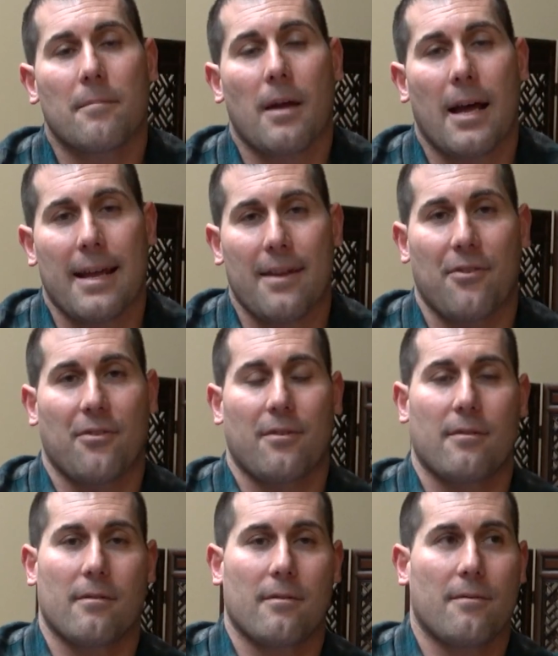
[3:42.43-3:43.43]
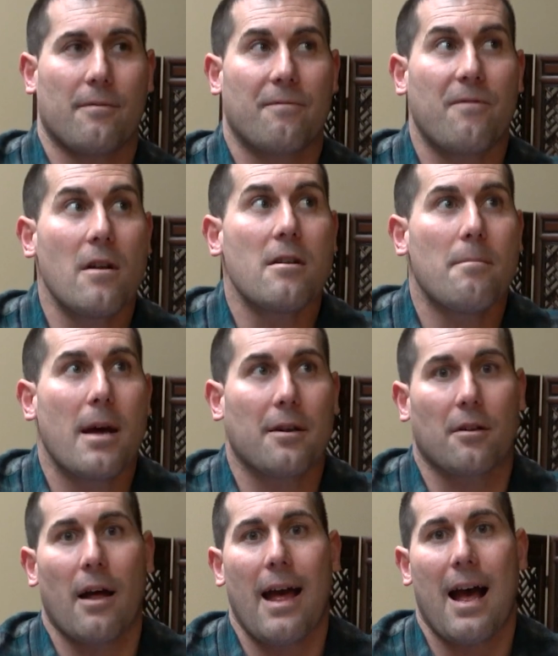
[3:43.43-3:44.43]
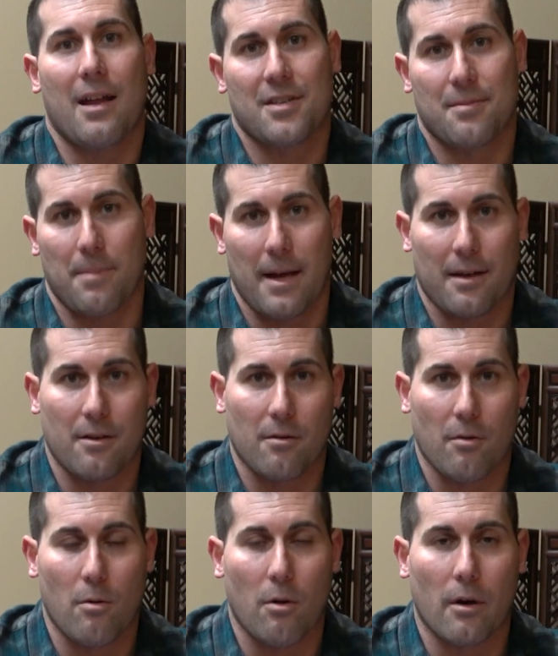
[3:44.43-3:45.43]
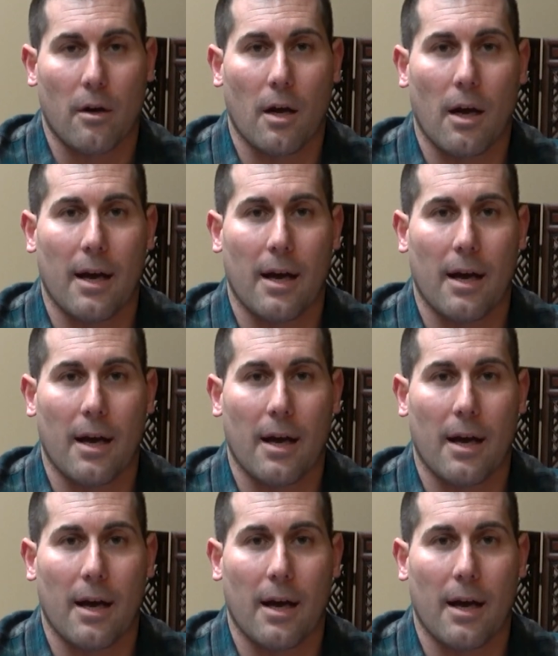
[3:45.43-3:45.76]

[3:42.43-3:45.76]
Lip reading: I guess, fundamental aspect or